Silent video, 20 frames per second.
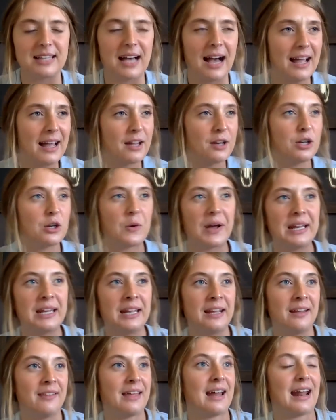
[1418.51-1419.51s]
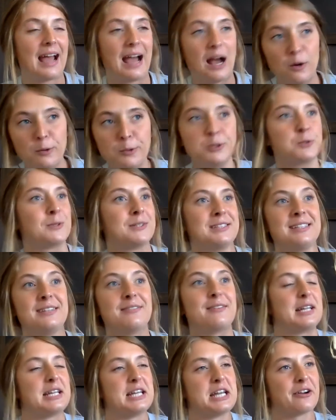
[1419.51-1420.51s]
I had no idea that house was
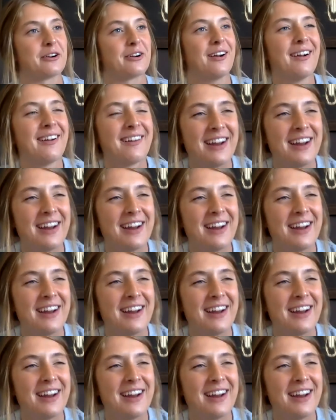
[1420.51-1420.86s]
even here.